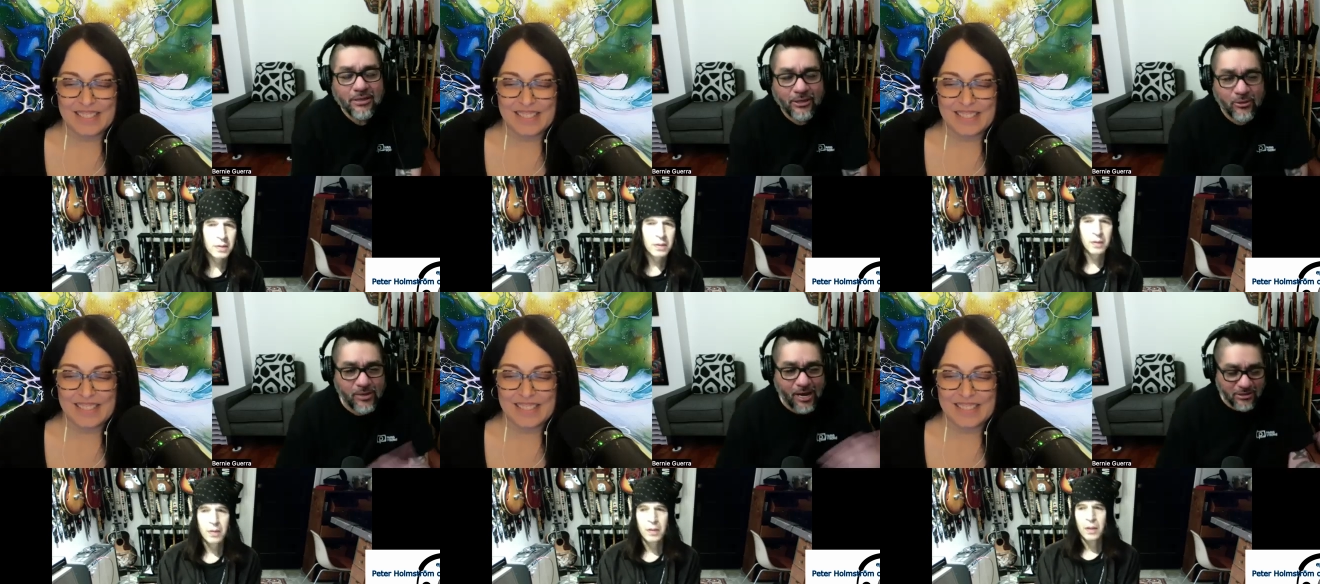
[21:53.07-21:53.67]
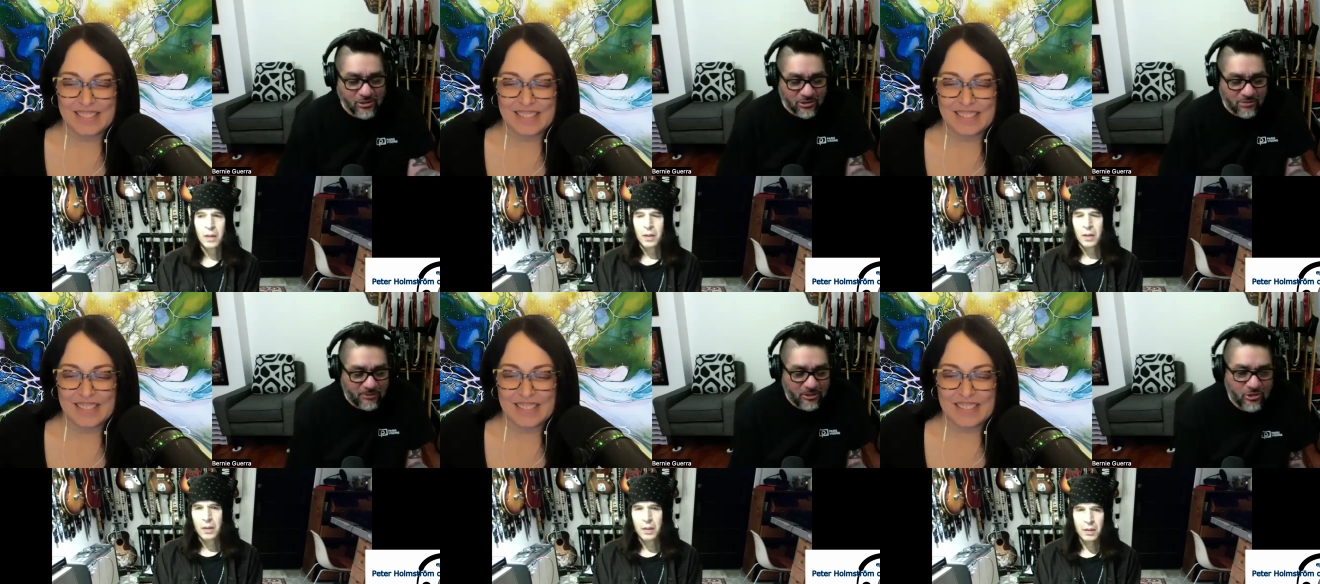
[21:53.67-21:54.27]
Speaker 1: Like you guys
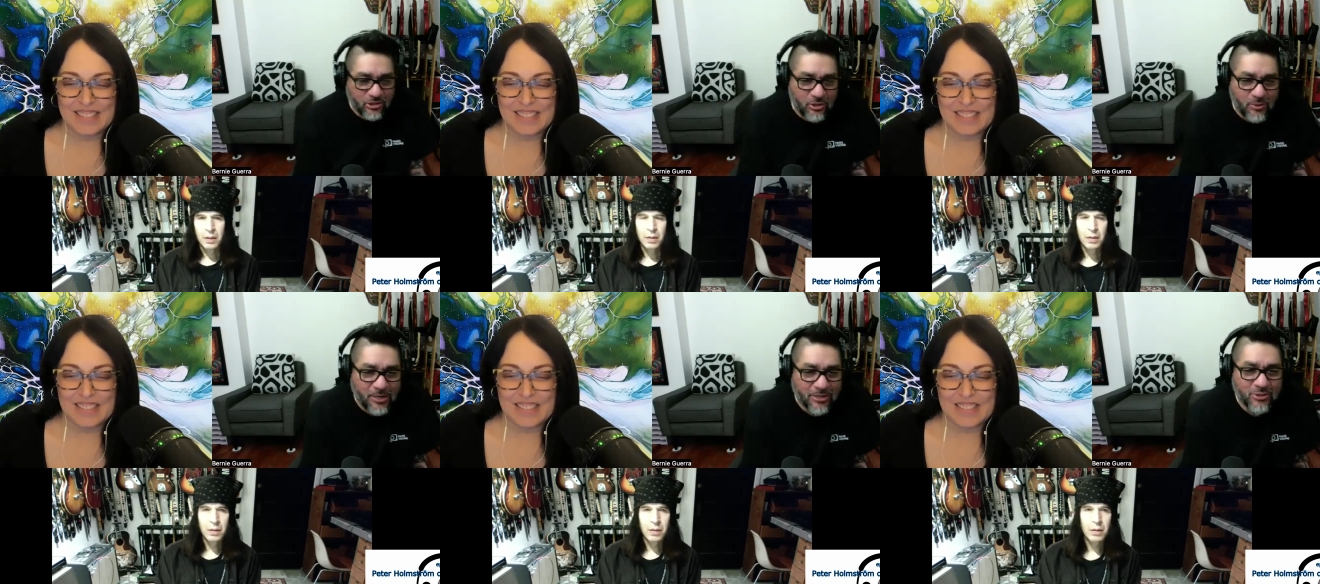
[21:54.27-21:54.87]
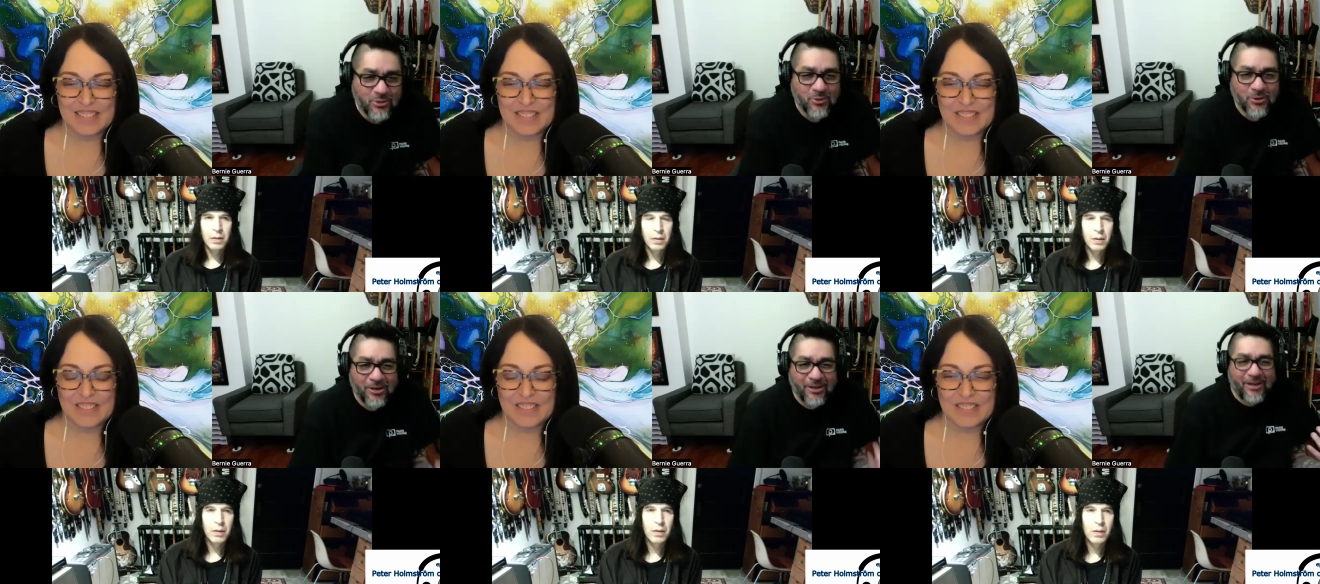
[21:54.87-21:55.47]
just finished the U S
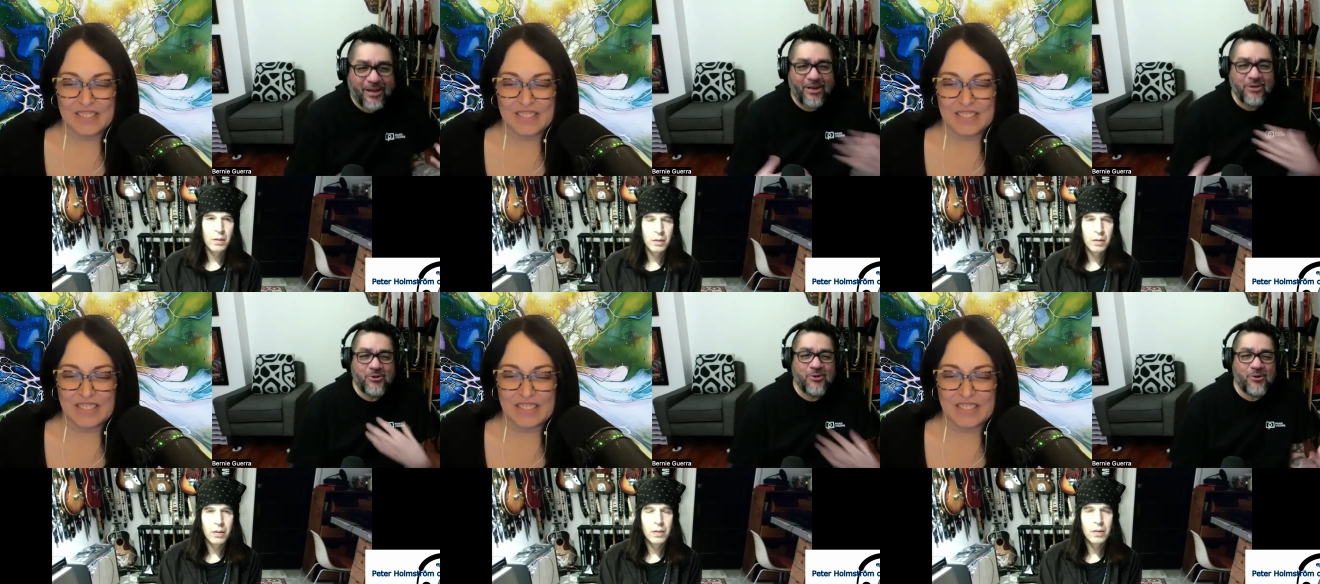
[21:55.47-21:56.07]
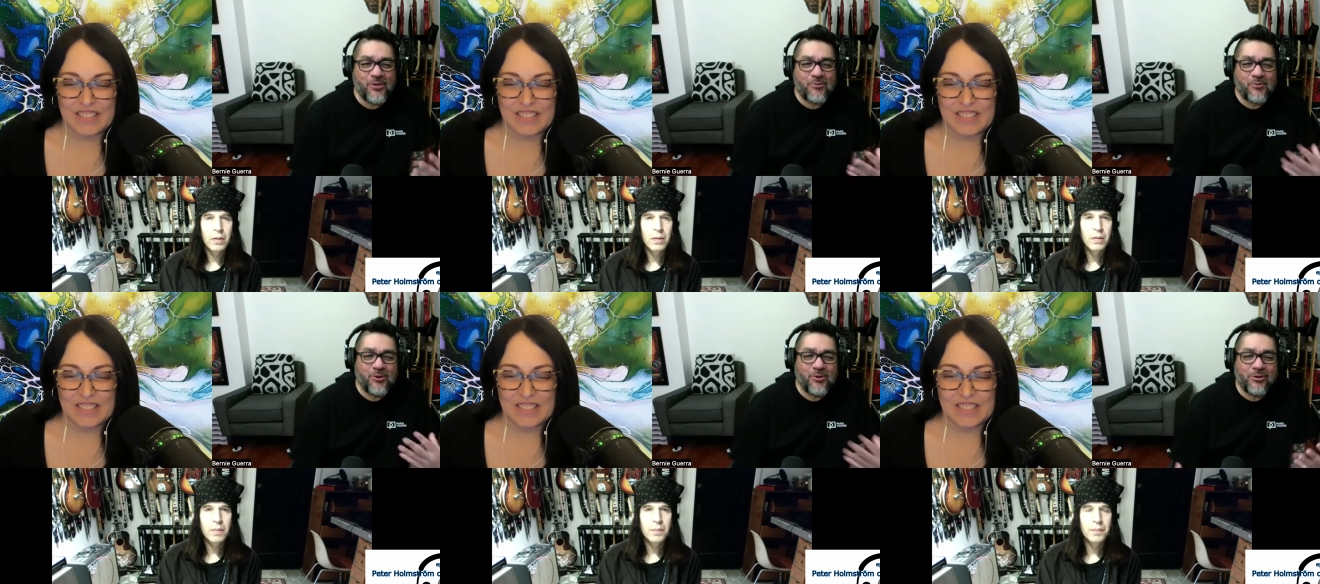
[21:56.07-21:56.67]
tour. How do you go on the
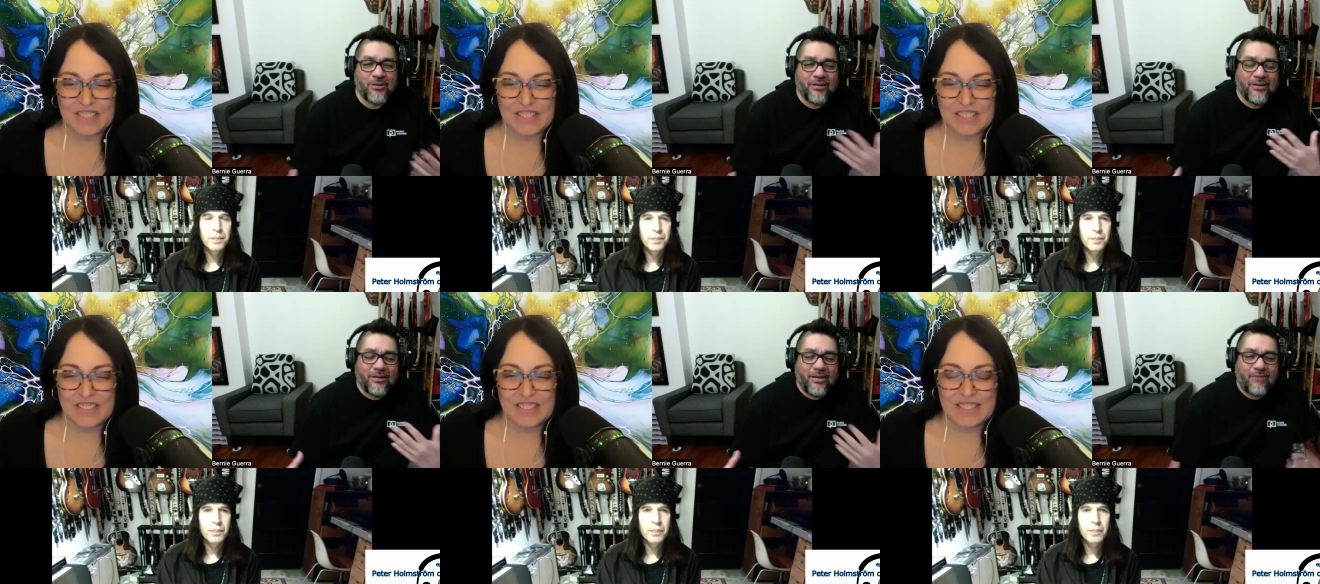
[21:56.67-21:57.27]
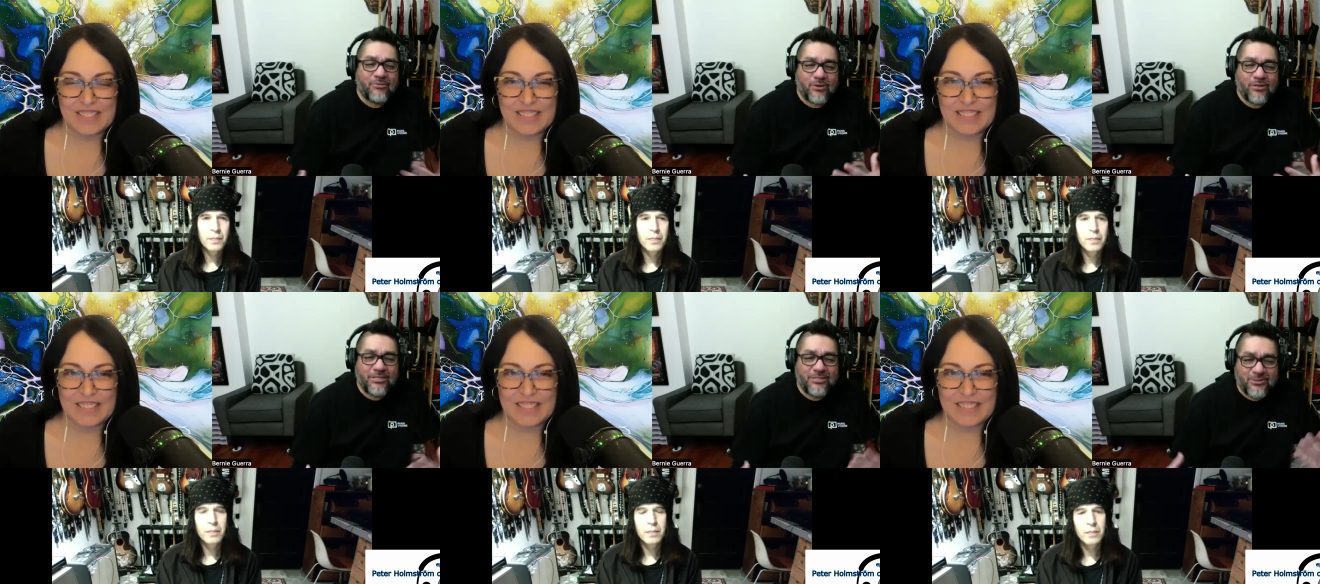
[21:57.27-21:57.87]
road after
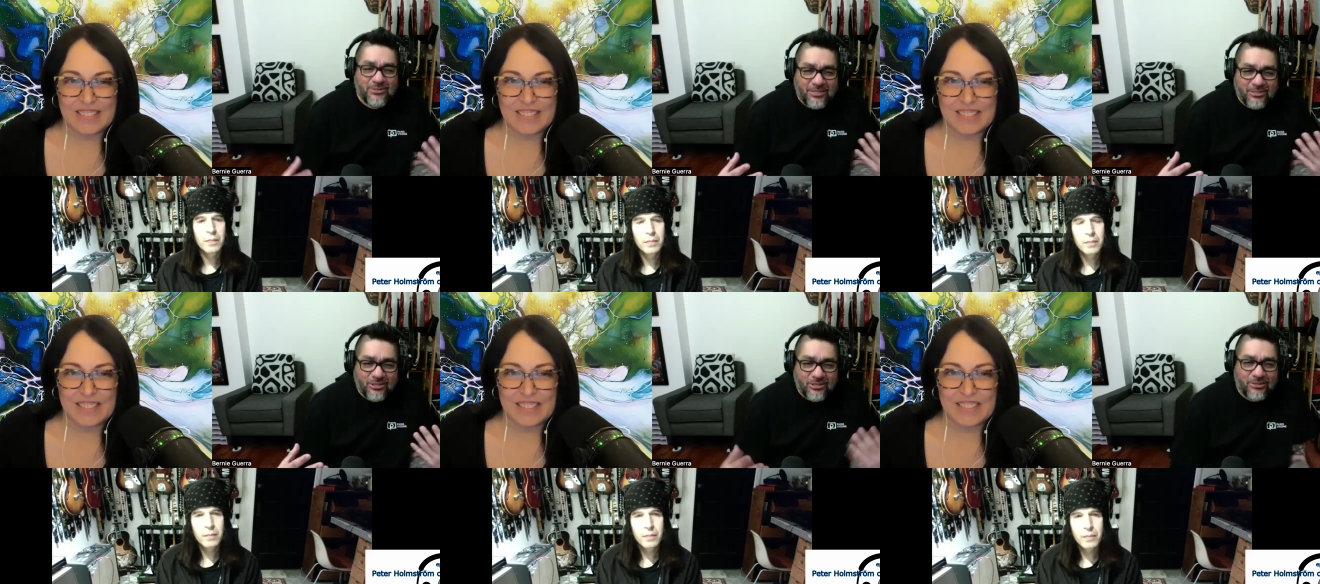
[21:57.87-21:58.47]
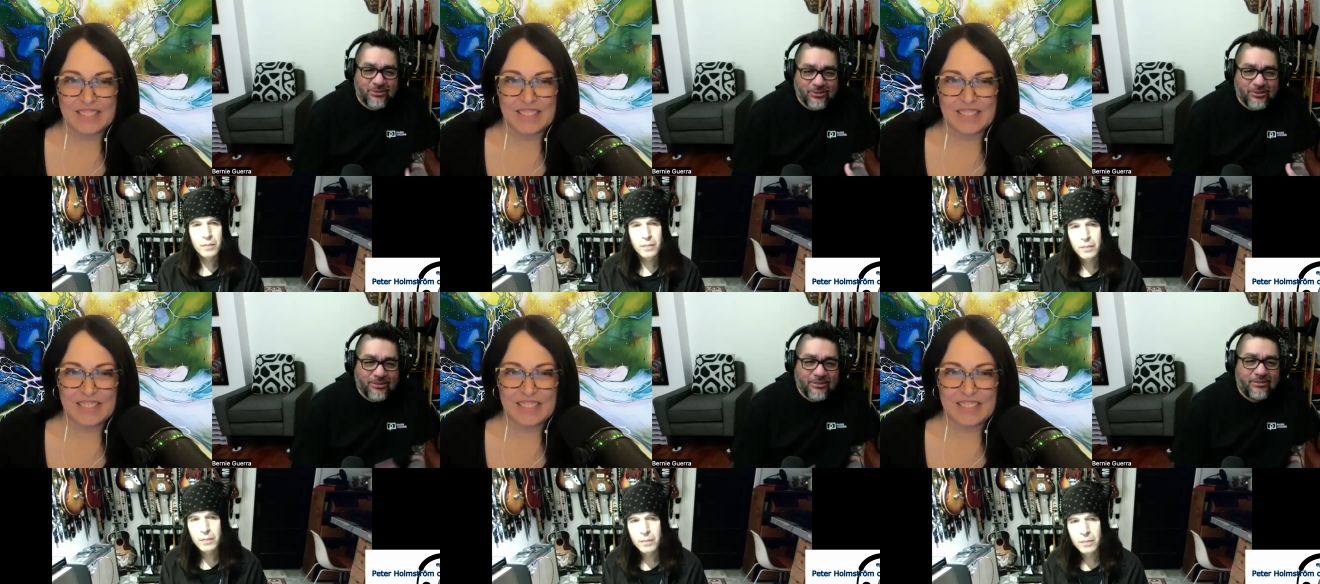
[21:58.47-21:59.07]
all these years and
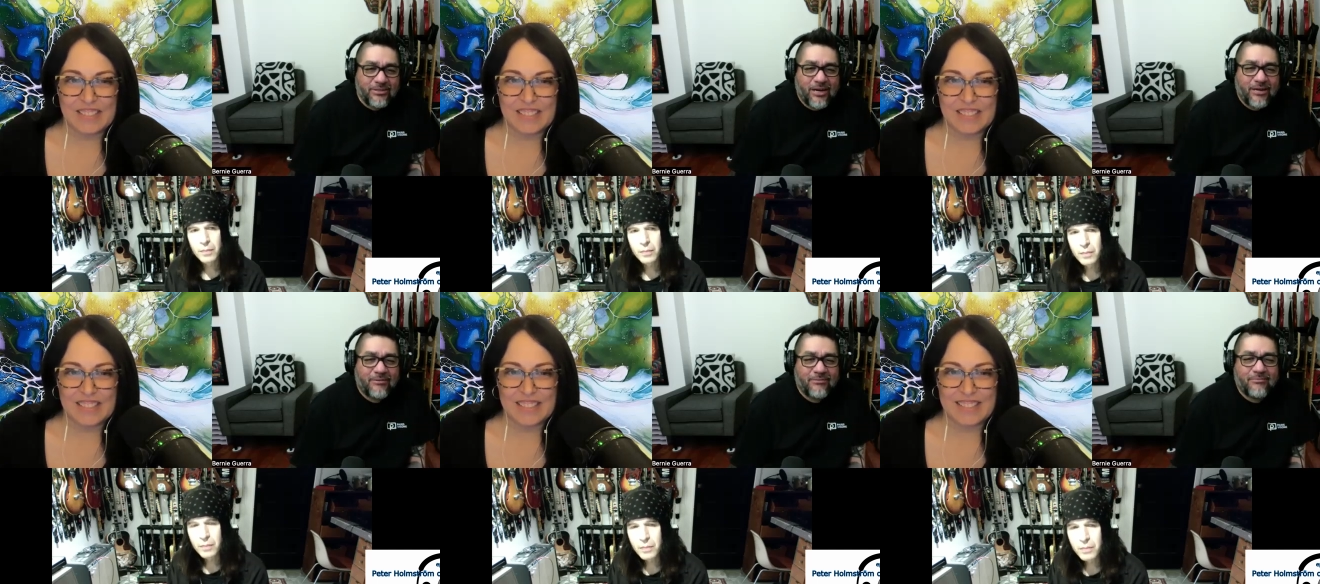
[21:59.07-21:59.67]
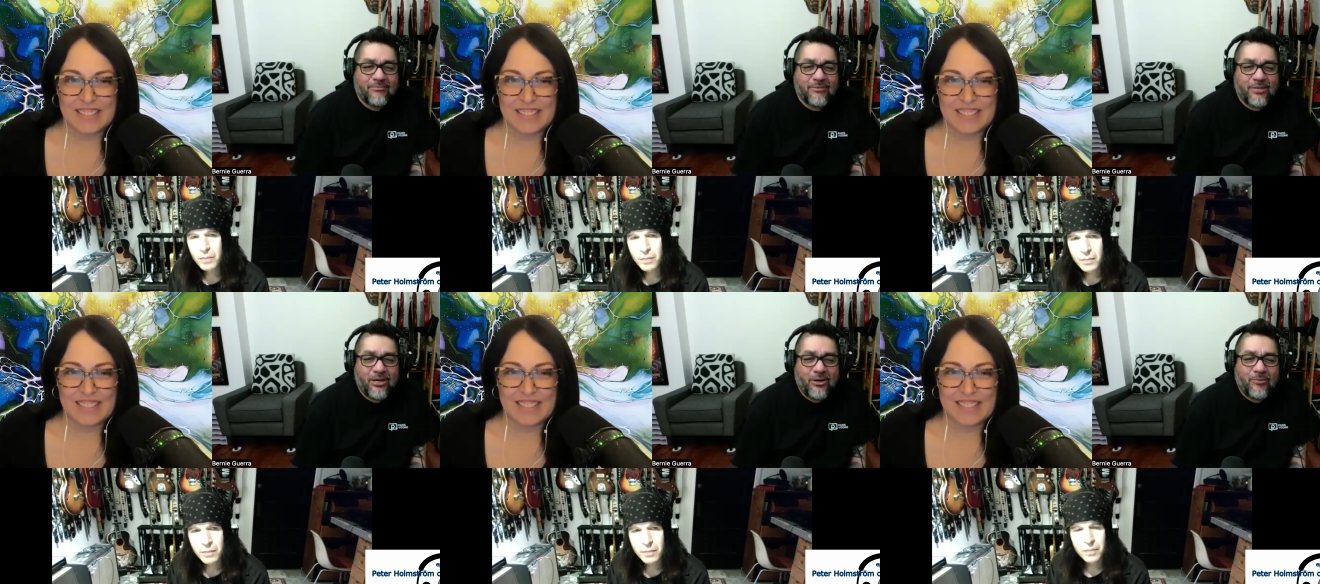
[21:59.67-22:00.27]
still not,
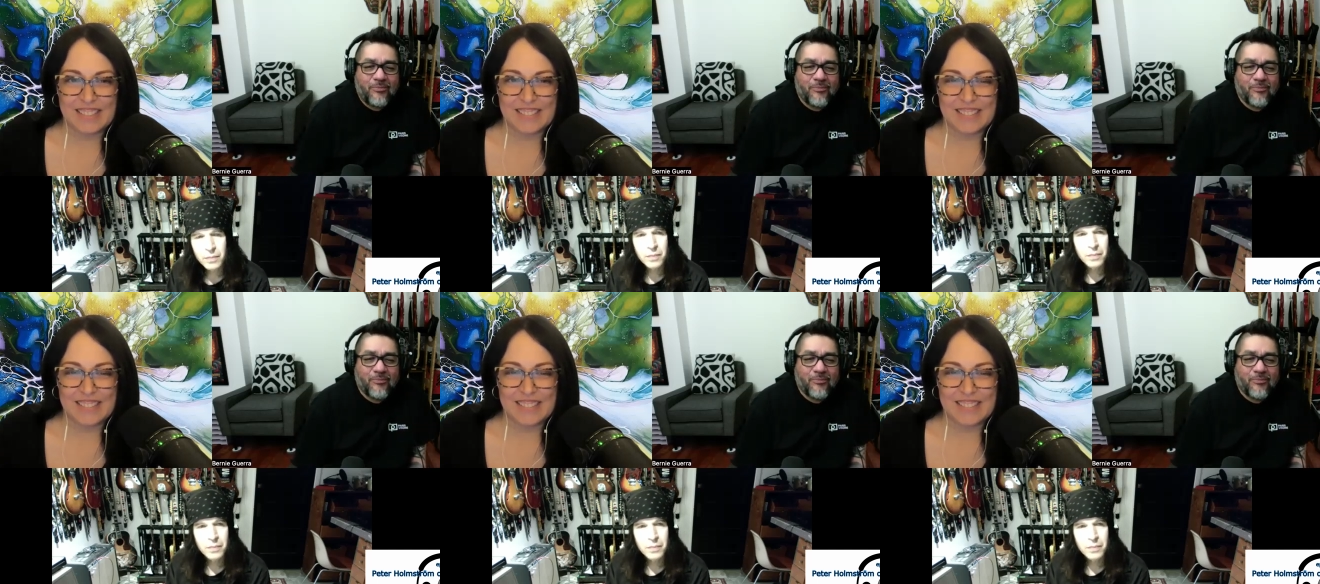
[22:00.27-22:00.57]
you know,